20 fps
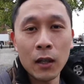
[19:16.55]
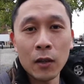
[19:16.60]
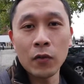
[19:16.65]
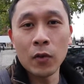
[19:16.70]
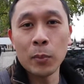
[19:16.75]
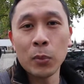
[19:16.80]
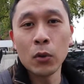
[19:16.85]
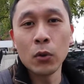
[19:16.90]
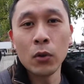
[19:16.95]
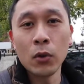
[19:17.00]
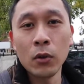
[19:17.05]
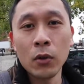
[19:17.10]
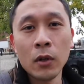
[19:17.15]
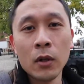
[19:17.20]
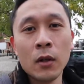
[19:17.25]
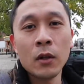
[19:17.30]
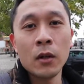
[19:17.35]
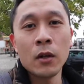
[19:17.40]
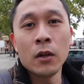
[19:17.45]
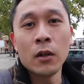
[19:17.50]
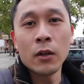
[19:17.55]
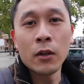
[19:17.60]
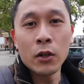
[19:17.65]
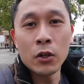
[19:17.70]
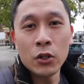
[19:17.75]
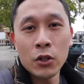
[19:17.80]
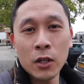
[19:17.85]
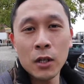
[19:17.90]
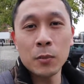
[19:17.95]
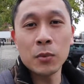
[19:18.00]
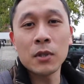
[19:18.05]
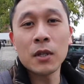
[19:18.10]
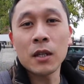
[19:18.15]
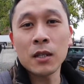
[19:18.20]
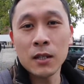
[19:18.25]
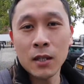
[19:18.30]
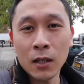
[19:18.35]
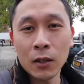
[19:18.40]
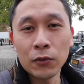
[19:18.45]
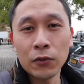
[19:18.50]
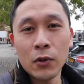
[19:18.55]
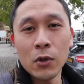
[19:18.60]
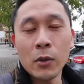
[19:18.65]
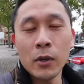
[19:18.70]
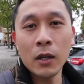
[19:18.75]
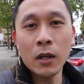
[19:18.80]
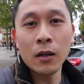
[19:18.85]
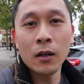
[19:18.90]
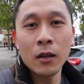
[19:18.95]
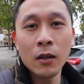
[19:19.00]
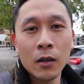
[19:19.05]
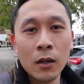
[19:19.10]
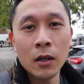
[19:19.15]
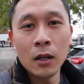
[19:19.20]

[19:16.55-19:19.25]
Liverpool, the ships that sail through here.